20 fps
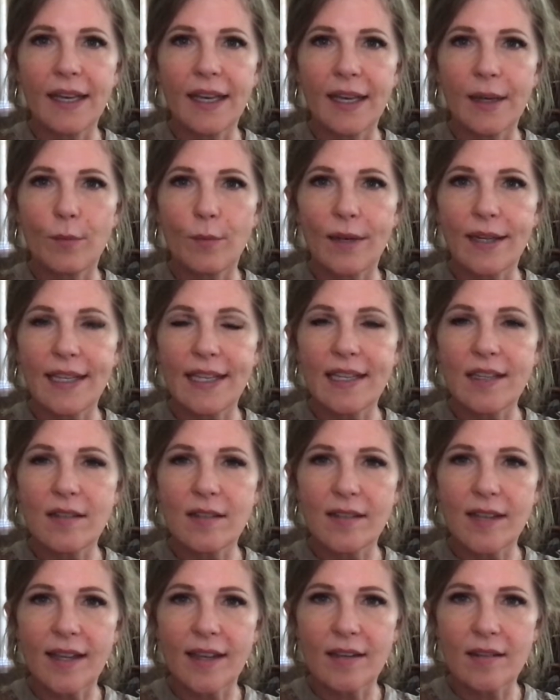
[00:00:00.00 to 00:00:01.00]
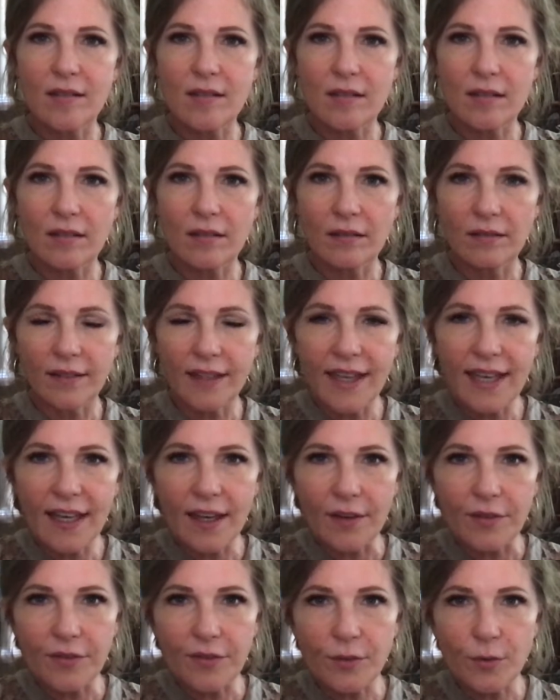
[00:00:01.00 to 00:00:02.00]
And when He says
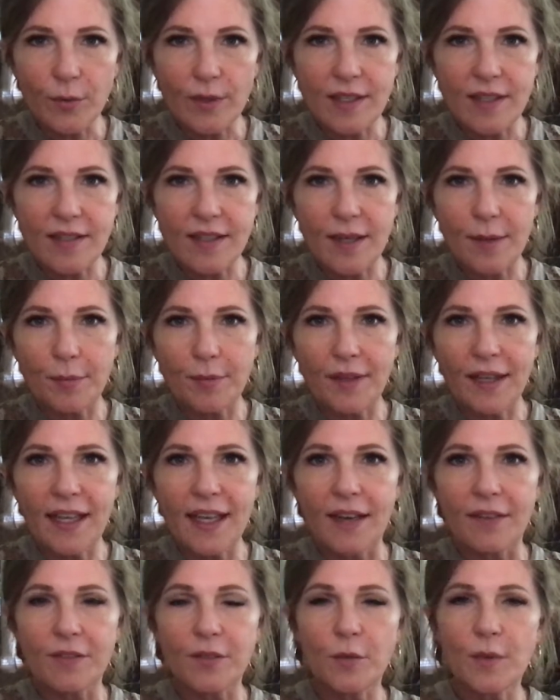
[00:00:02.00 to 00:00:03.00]
left, we step left.